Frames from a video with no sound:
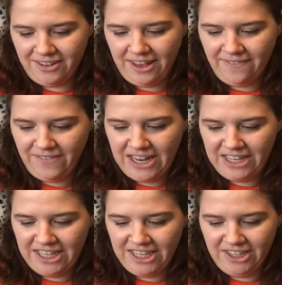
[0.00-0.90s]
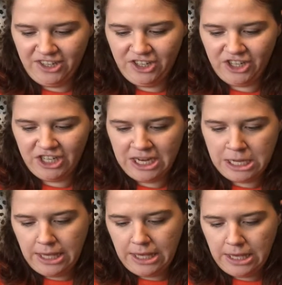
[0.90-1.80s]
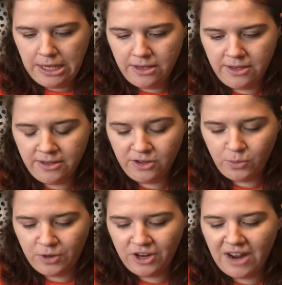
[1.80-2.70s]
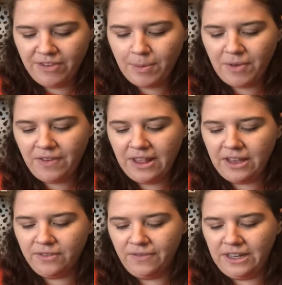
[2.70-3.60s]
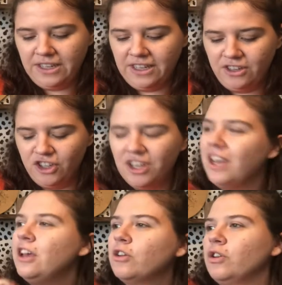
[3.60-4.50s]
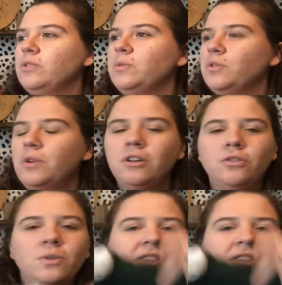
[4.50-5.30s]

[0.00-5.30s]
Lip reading: like vintage-y sweater. Every time I find like a vintage Christmas sweater, it's always a